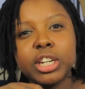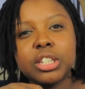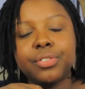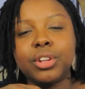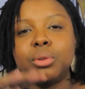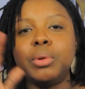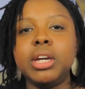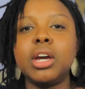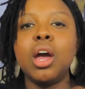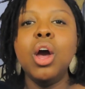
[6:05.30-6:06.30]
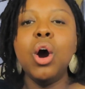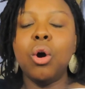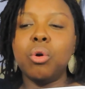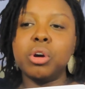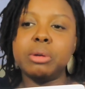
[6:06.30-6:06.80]
list for the week,
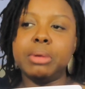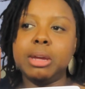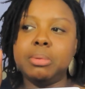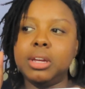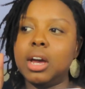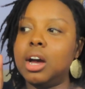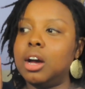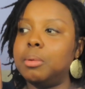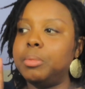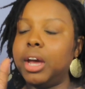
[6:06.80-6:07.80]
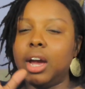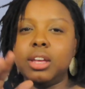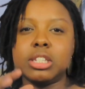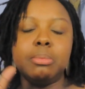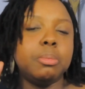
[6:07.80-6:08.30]
or maybe
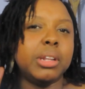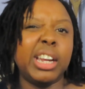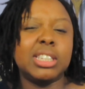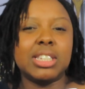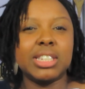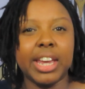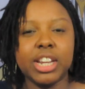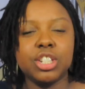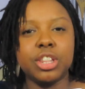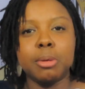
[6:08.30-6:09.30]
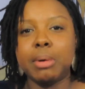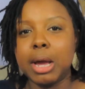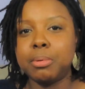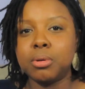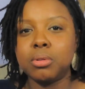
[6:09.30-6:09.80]
some people like to sketch their
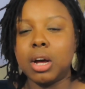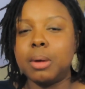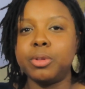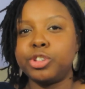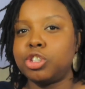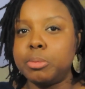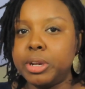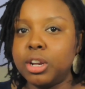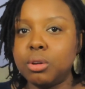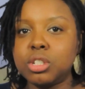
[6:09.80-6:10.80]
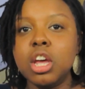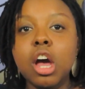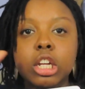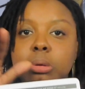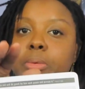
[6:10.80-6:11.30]
Bible, their sermon notes.
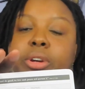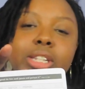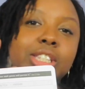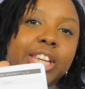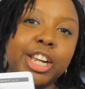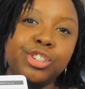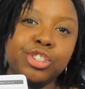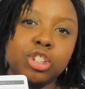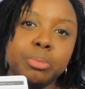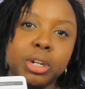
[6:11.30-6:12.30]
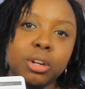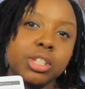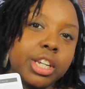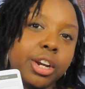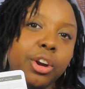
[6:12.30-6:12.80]
So maybe you can sketch your sermon
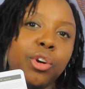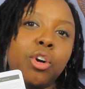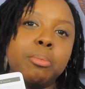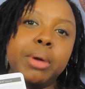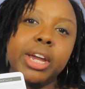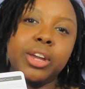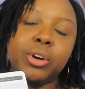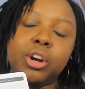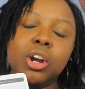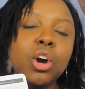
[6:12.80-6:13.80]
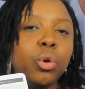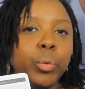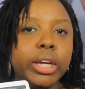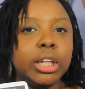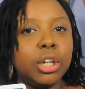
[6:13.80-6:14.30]
notes here, or make your
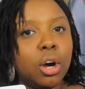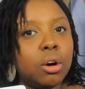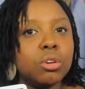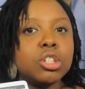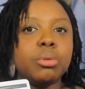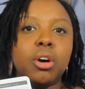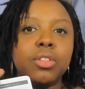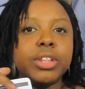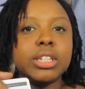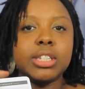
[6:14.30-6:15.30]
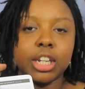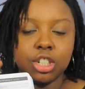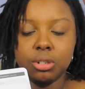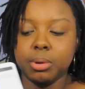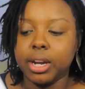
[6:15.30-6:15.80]
weekly goals on this
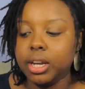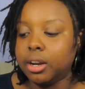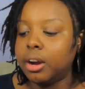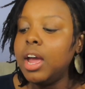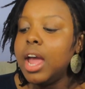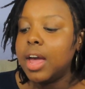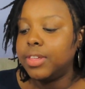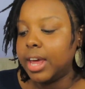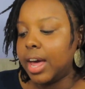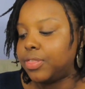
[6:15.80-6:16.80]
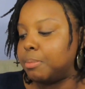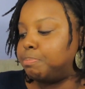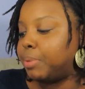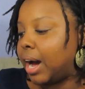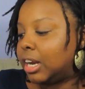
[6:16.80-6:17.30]
section right here. Then at the
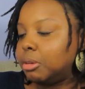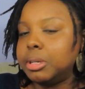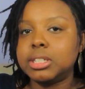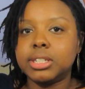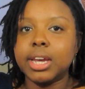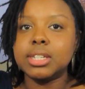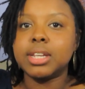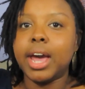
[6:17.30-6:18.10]
bottom it says